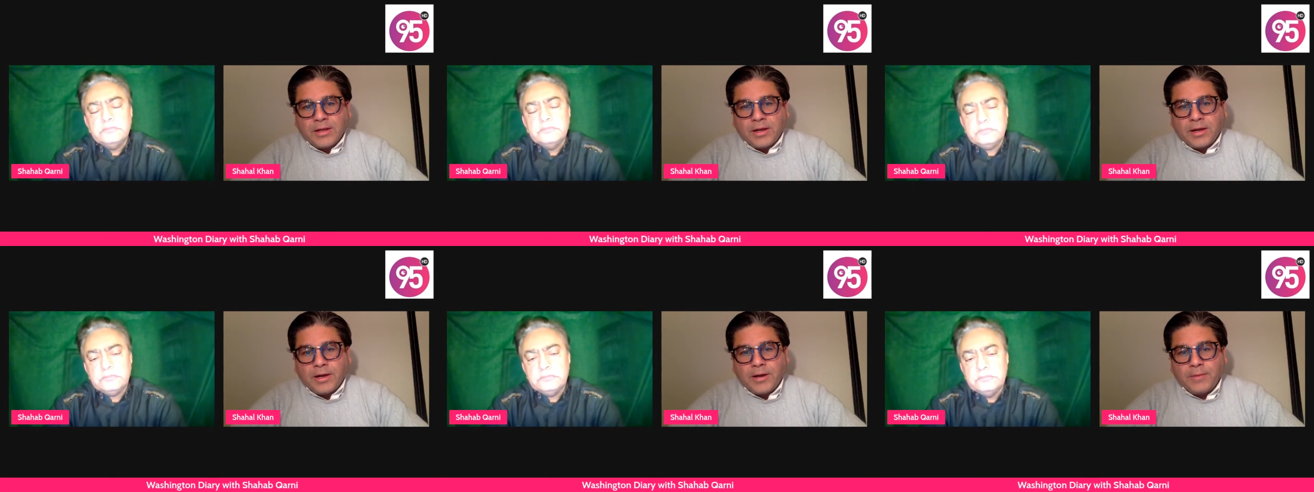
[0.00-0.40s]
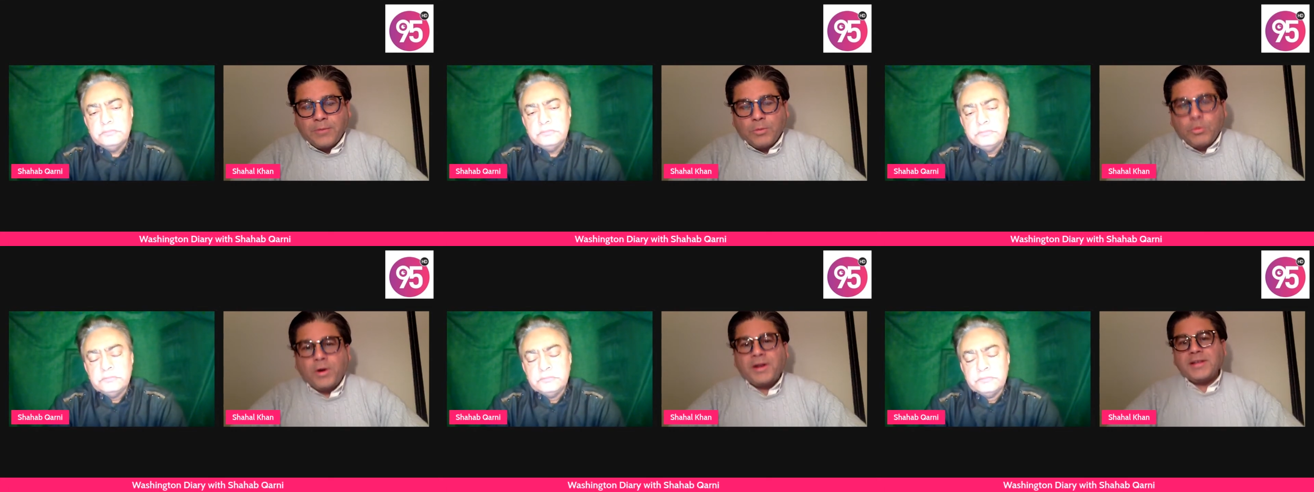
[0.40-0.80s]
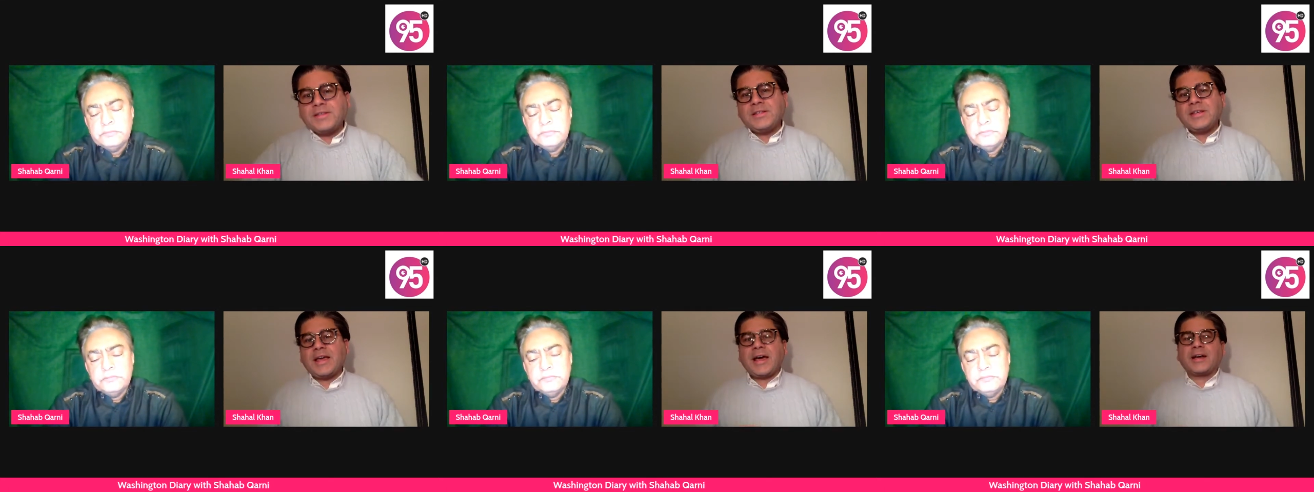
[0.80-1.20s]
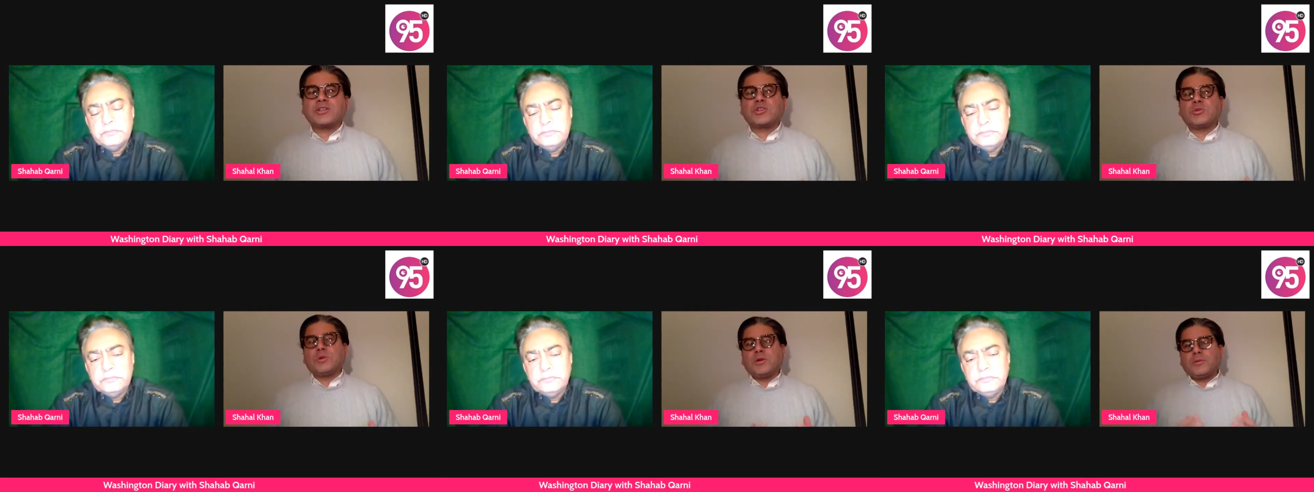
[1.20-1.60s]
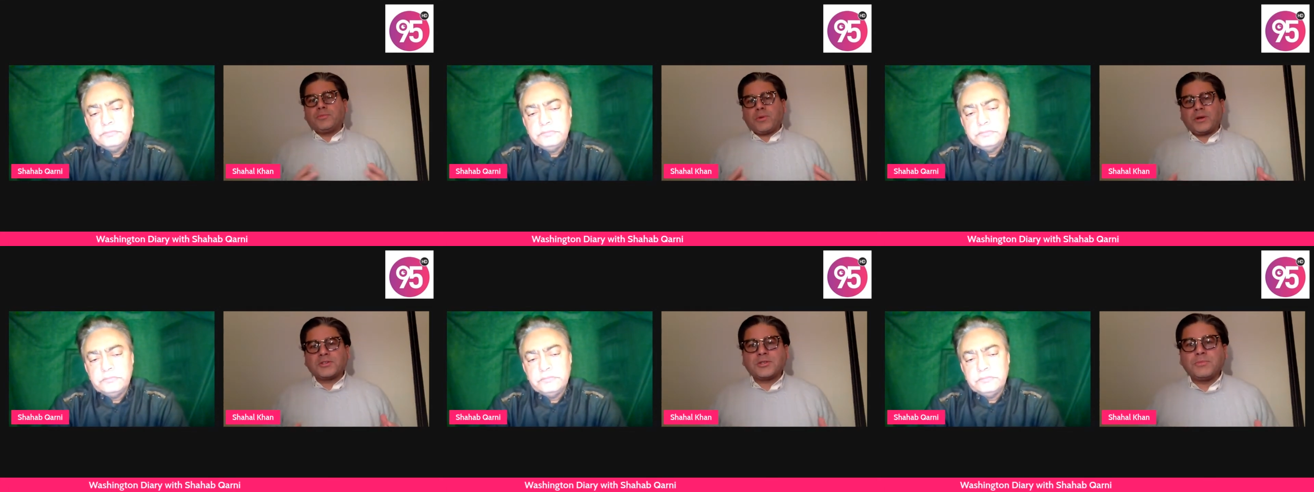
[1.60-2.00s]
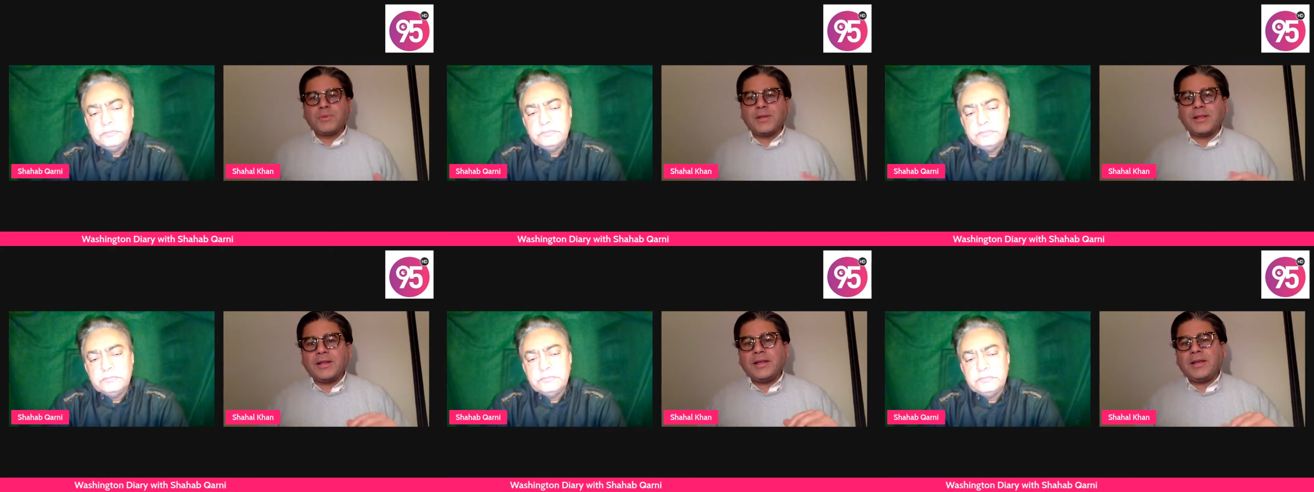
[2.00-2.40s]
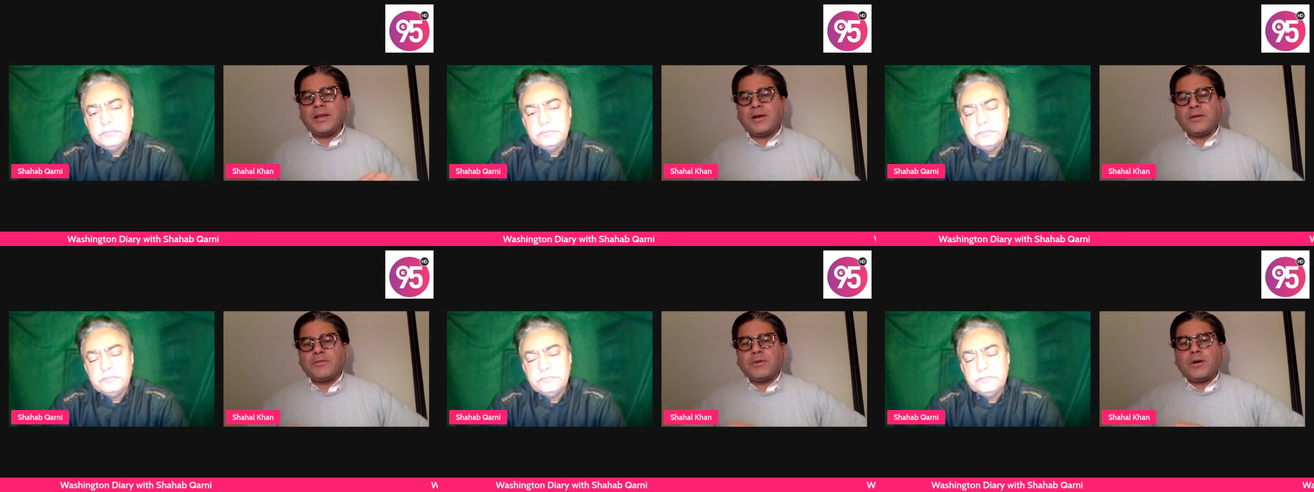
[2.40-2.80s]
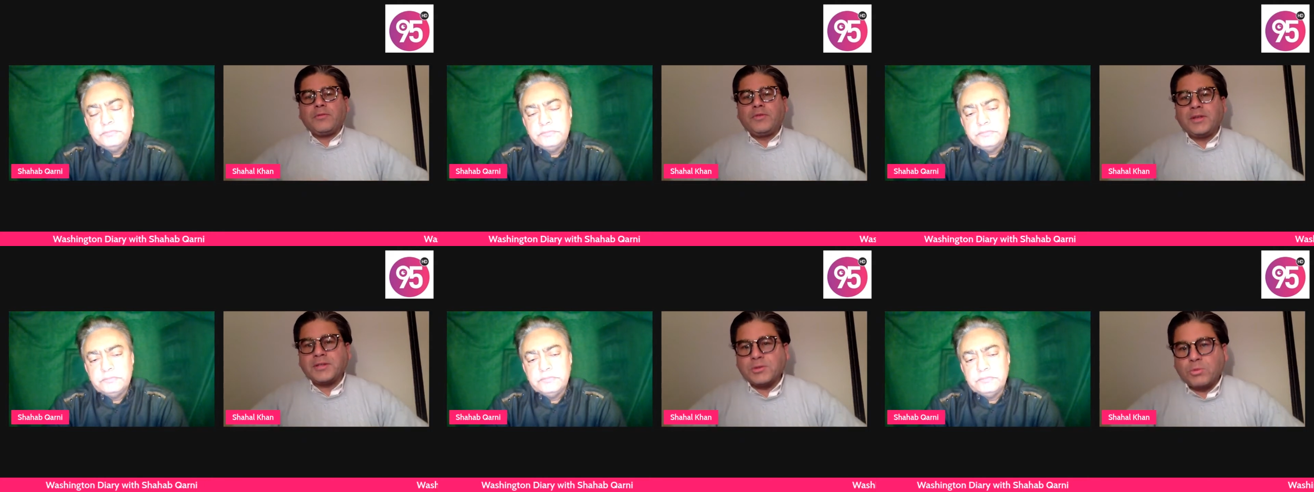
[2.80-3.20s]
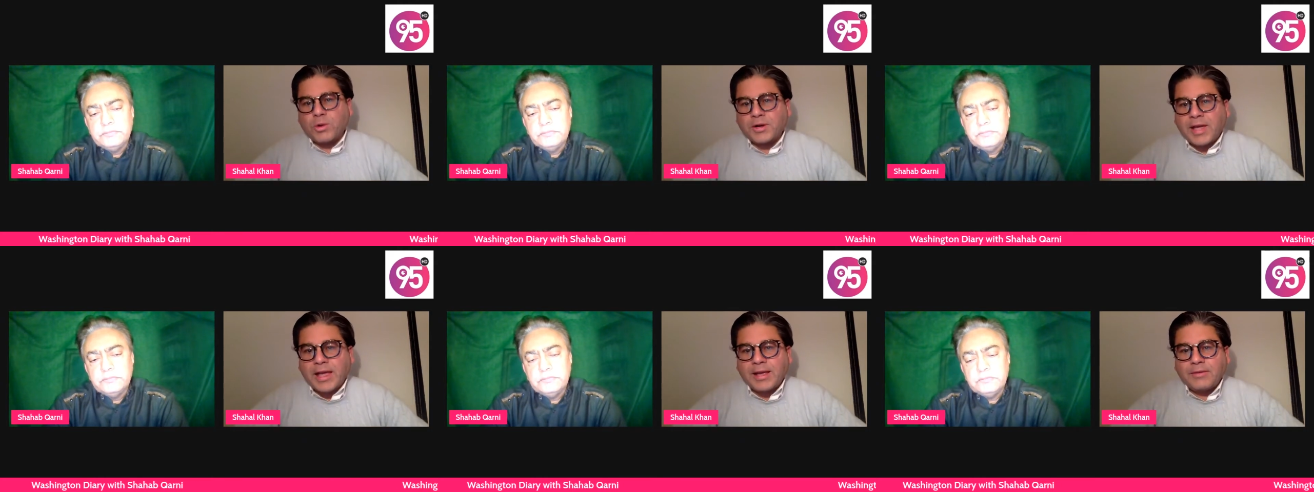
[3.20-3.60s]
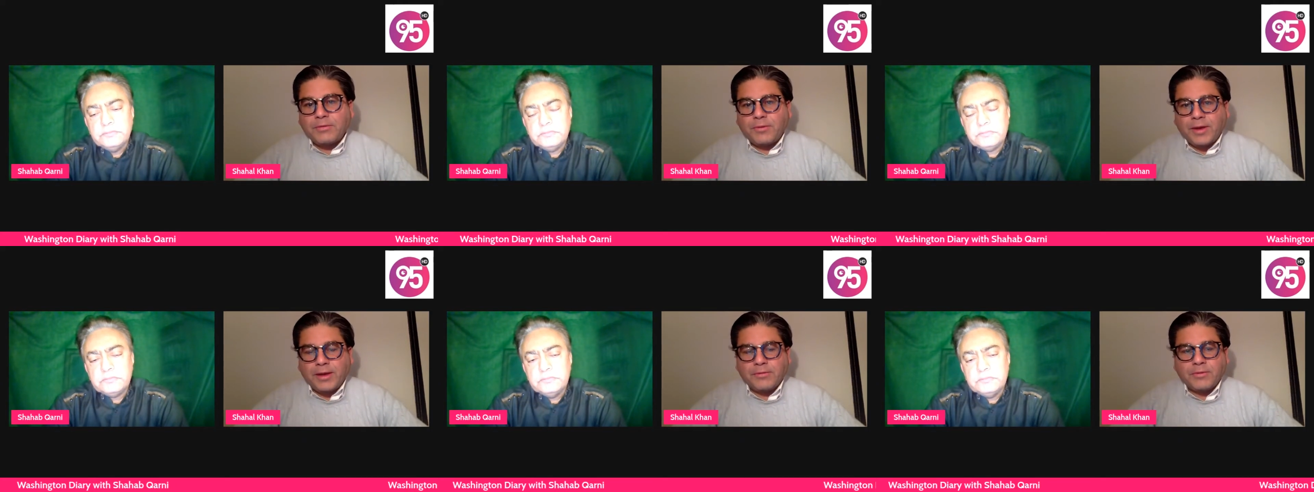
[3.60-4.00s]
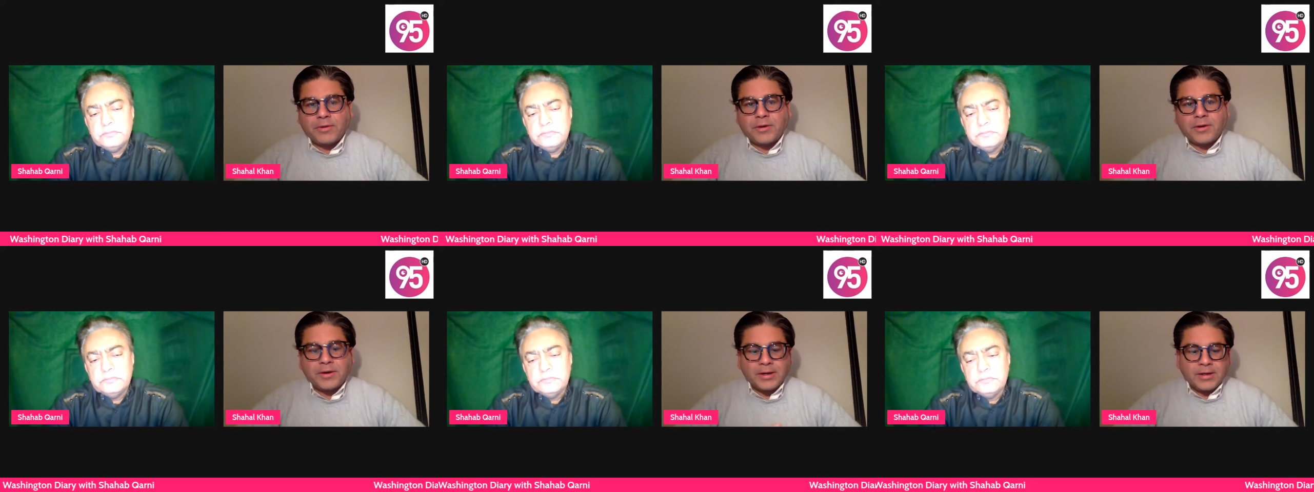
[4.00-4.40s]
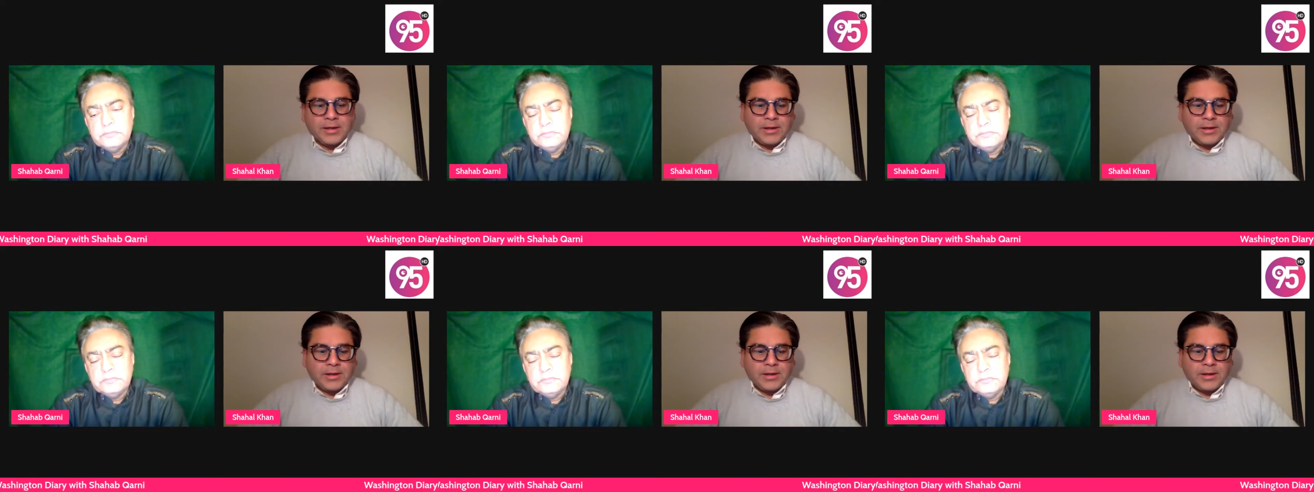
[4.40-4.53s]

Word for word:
Speaker 1: um, what is the actual possibility of of this working in favor,